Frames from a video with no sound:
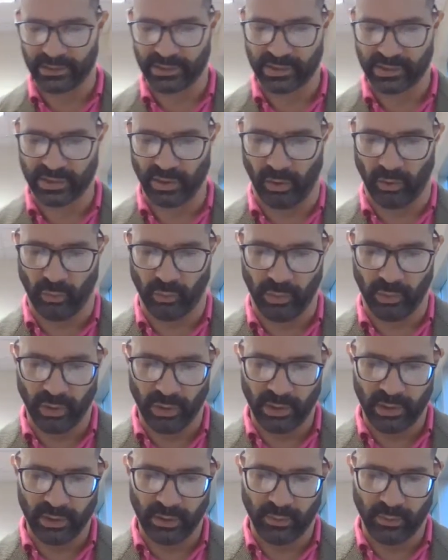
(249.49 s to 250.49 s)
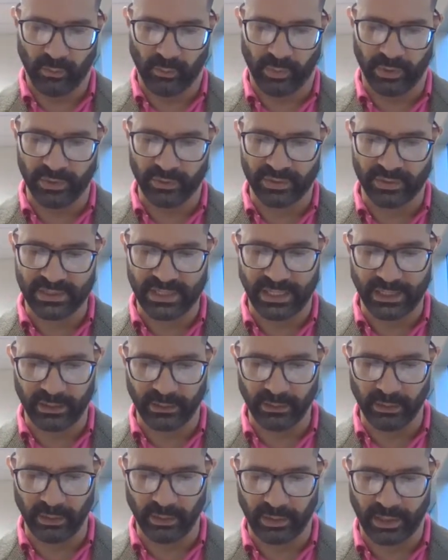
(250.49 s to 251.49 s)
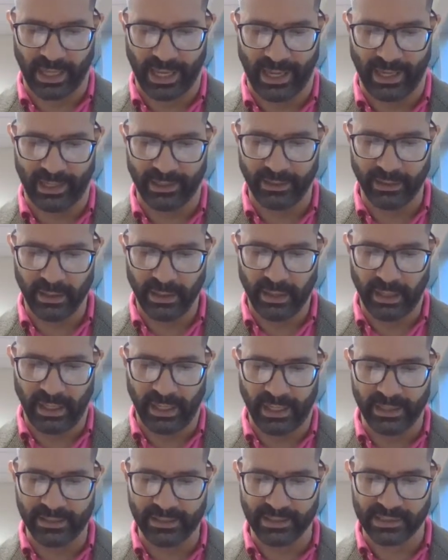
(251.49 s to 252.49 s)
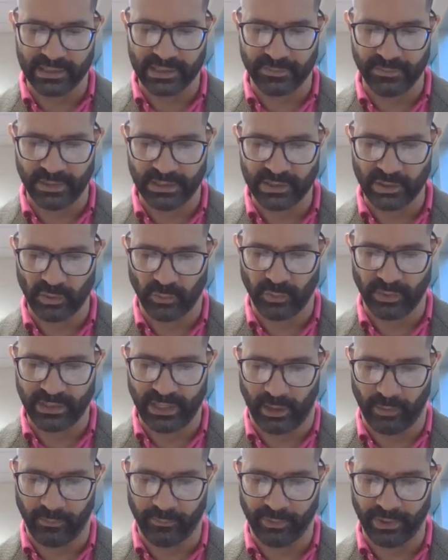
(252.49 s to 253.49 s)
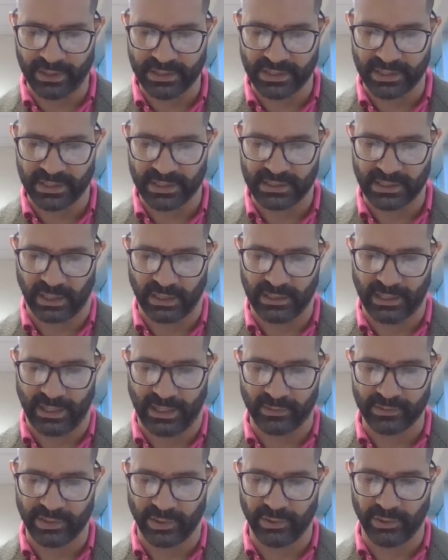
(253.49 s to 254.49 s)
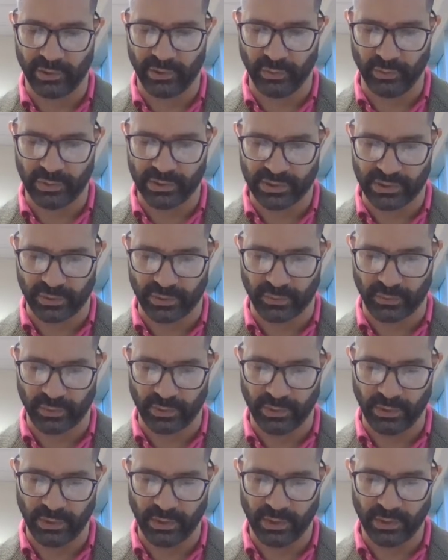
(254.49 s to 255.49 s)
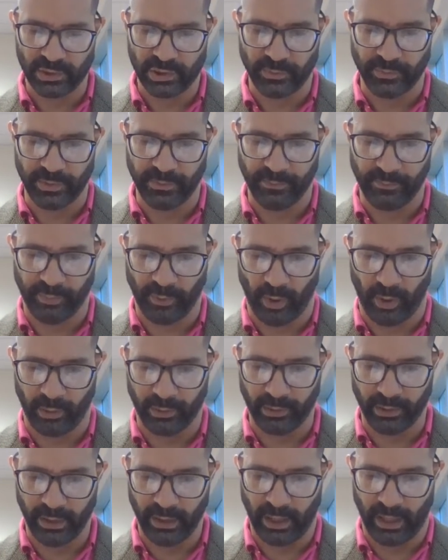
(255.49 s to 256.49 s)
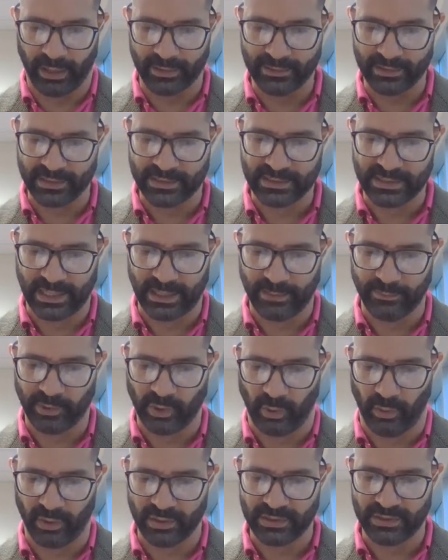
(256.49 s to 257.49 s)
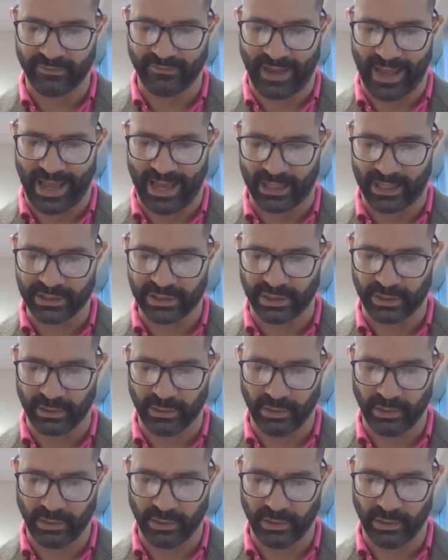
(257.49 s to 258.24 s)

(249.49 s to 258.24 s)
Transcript: So when you take a look at a dismissal without prejudice allows a new suit to be brought on the same cause of action.